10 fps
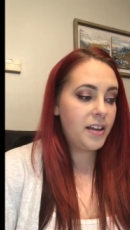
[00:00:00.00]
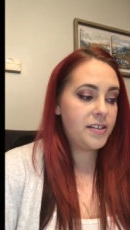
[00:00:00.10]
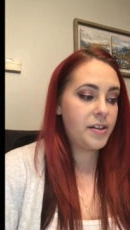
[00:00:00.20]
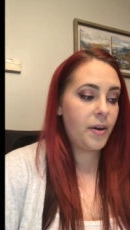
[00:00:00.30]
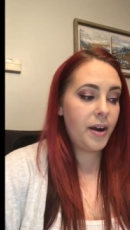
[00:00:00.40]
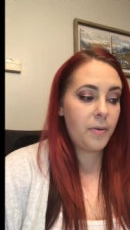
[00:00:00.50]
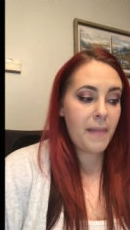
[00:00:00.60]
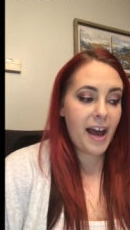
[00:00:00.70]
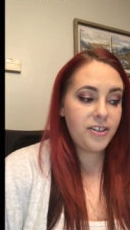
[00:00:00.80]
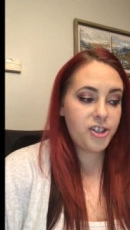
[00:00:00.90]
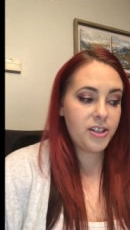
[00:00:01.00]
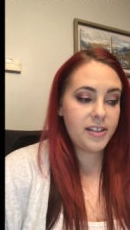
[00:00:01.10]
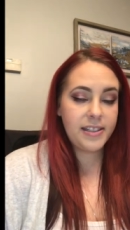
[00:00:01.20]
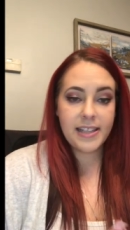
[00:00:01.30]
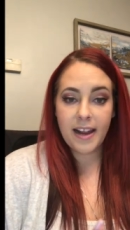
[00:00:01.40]
So it'll match
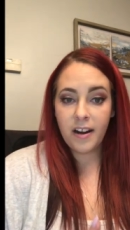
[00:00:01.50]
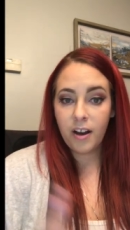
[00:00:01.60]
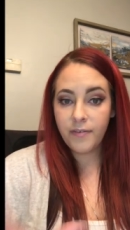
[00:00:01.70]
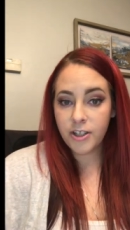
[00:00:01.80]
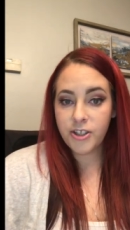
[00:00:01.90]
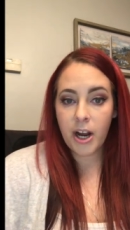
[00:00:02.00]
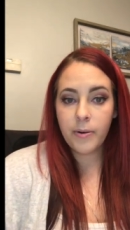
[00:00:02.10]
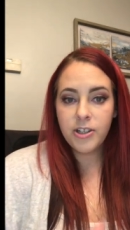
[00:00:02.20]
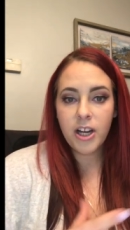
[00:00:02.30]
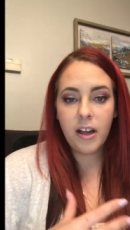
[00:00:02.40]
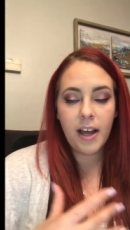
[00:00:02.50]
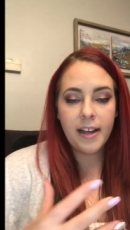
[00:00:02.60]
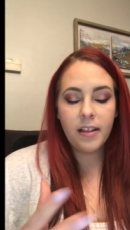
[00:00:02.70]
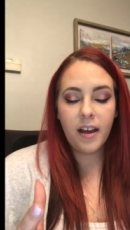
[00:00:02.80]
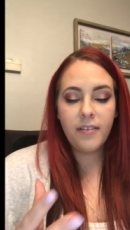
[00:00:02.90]
the scent of your shower gel.
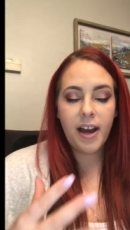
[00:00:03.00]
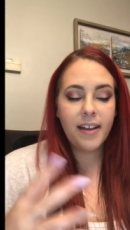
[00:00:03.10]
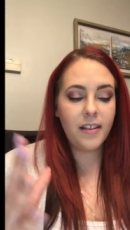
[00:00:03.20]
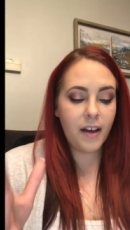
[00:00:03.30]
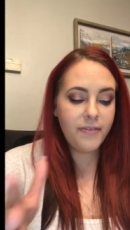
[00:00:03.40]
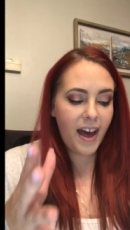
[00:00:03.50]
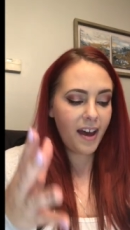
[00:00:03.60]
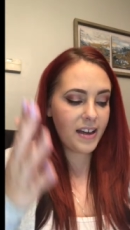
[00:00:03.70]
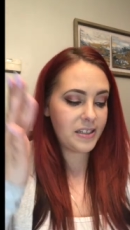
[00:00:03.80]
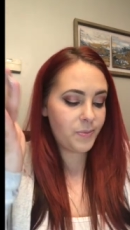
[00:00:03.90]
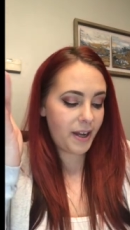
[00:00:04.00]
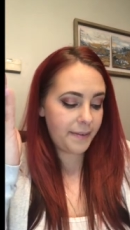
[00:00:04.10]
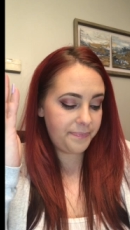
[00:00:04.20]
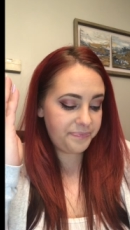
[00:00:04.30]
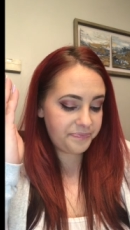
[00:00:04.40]
I love, I love that is
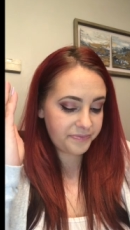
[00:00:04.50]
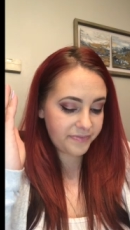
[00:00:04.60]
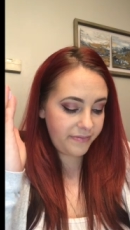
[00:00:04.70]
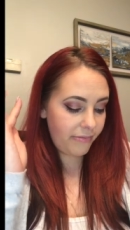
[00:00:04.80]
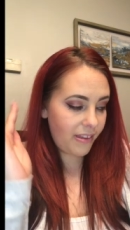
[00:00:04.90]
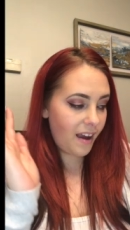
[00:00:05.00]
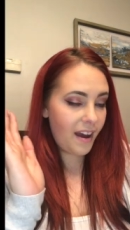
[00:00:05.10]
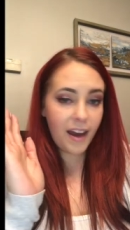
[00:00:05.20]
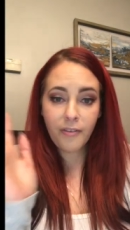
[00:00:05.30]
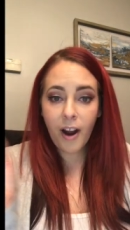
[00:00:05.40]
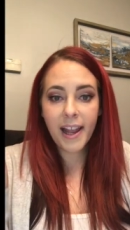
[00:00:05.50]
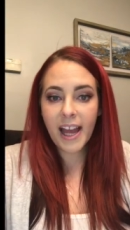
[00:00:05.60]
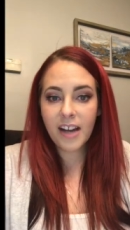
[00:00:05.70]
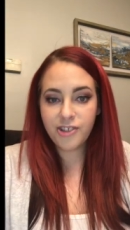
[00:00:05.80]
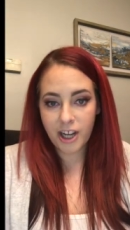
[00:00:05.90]
when Ever I
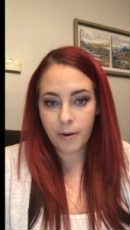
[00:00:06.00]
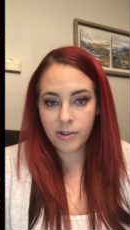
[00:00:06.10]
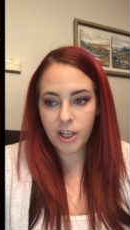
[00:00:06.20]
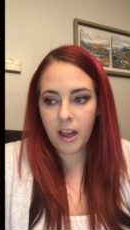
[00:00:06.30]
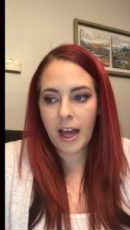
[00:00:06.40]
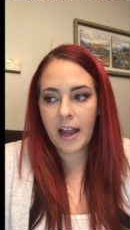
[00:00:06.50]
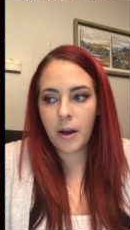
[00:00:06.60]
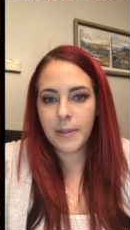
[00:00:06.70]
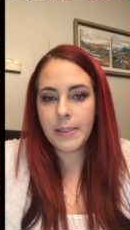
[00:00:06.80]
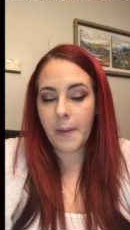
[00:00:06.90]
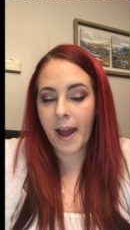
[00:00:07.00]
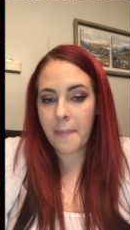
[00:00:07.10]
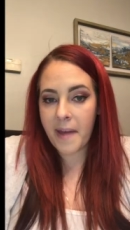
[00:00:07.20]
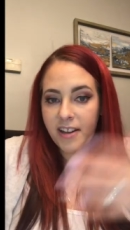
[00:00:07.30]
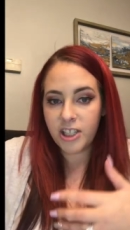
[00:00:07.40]
get a shower gel, I always buy
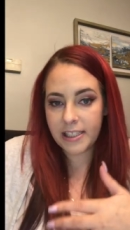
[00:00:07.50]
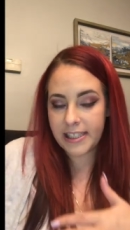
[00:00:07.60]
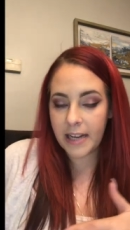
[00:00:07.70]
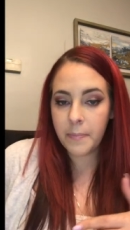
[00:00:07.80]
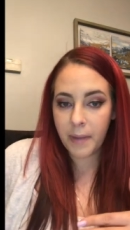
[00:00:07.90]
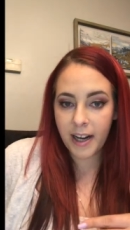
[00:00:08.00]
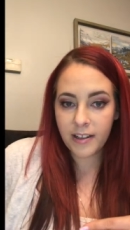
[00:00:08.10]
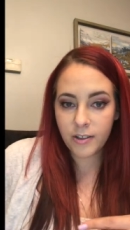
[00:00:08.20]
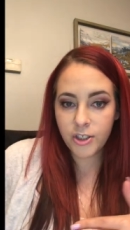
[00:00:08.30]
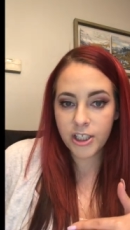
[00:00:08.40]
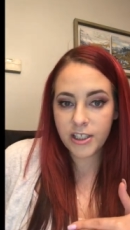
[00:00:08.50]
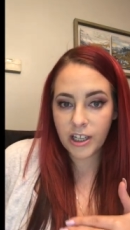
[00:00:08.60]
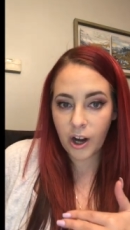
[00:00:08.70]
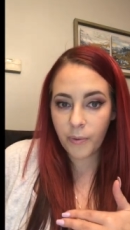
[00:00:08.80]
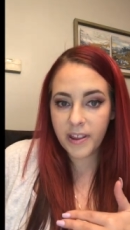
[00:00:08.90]
a matching scent body lotion
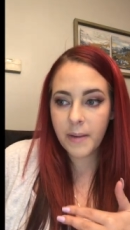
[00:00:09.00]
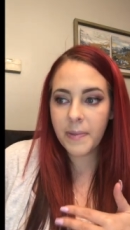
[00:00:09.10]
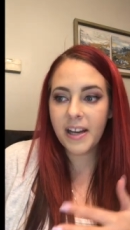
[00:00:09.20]
to go with it